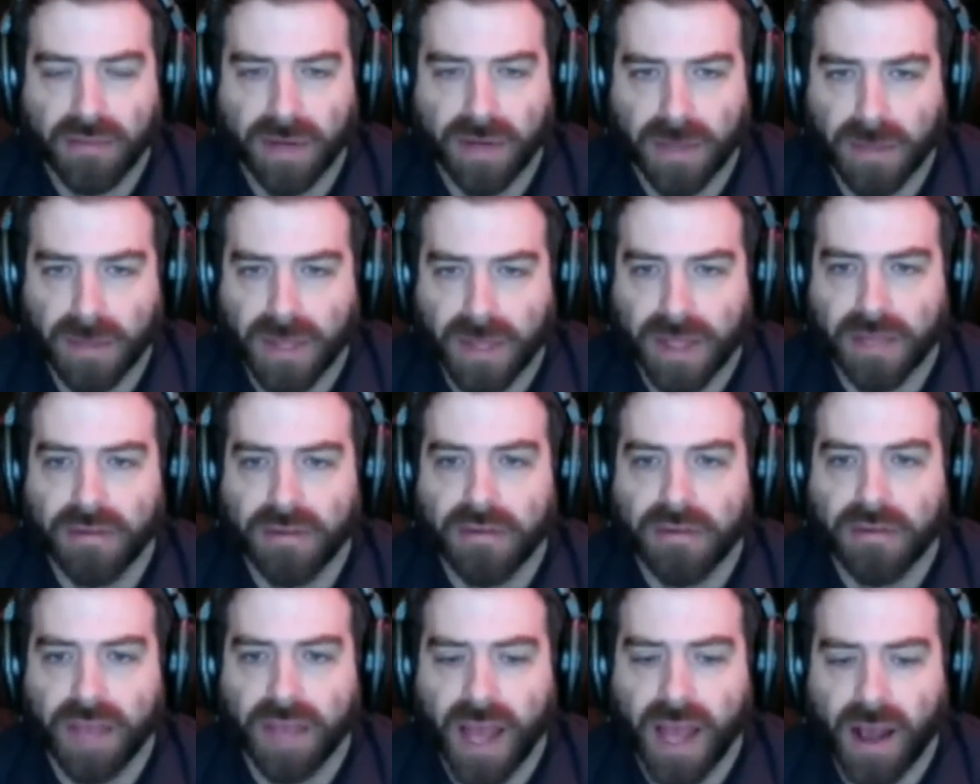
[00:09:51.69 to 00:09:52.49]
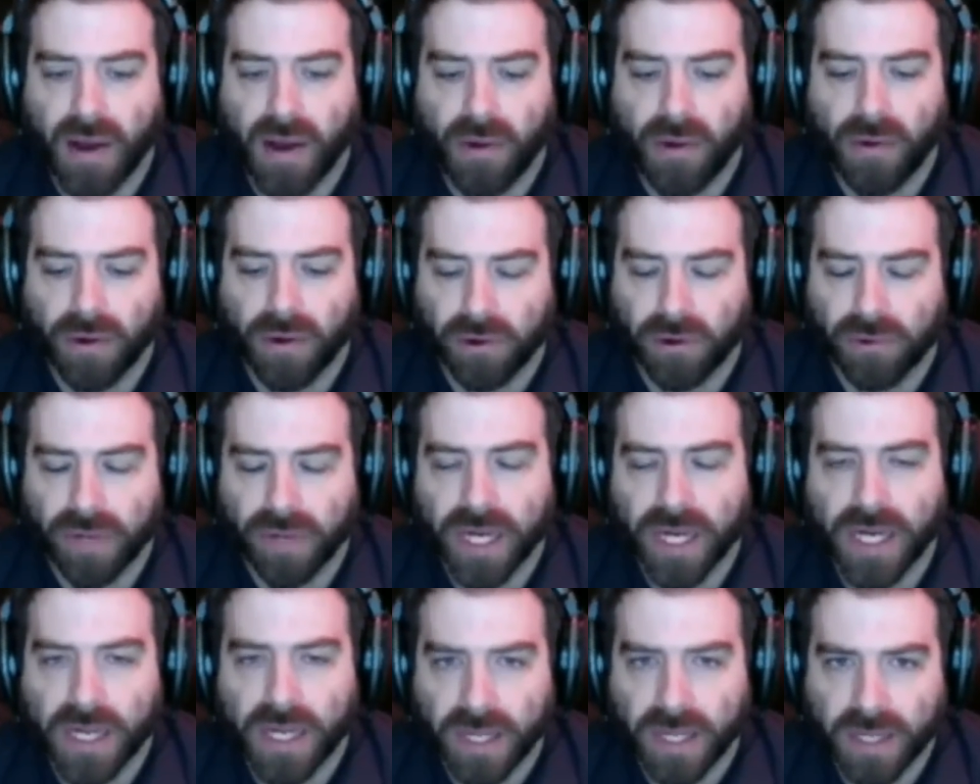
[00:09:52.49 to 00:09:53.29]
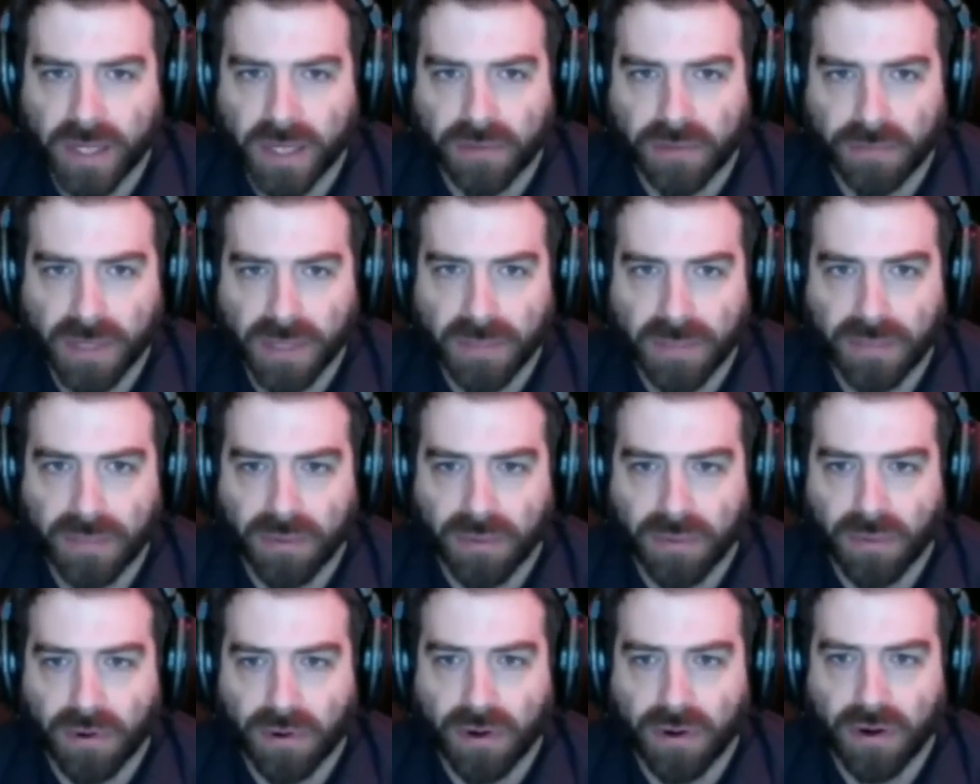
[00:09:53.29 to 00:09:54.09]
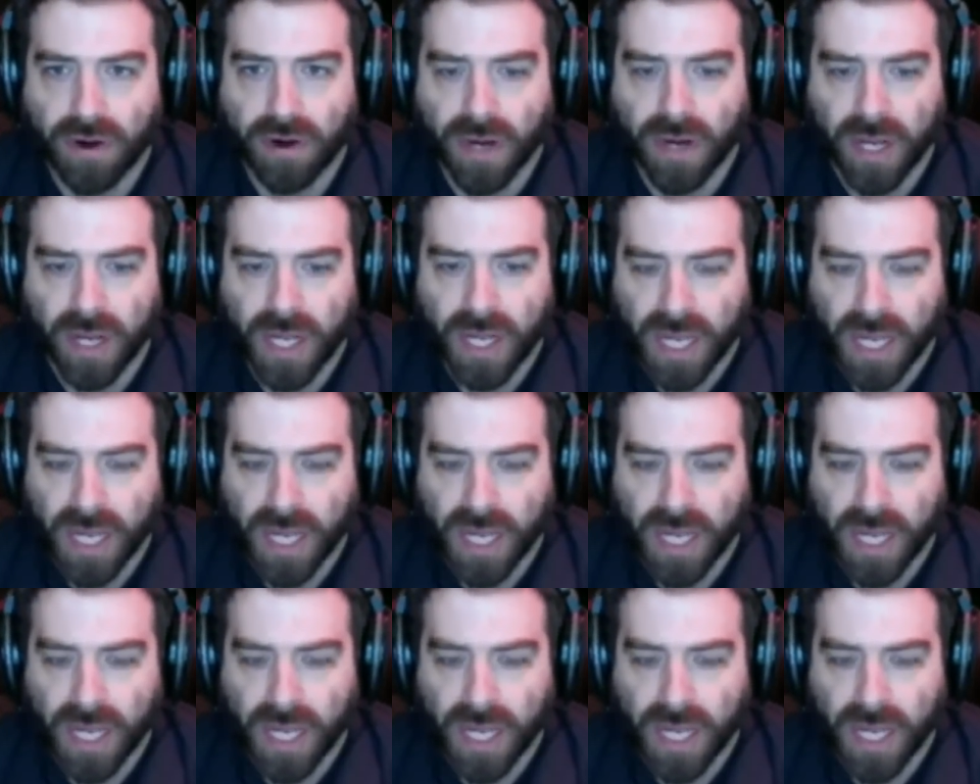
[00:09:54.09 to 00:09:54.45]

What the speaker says: I mean, this is how greedy these people were.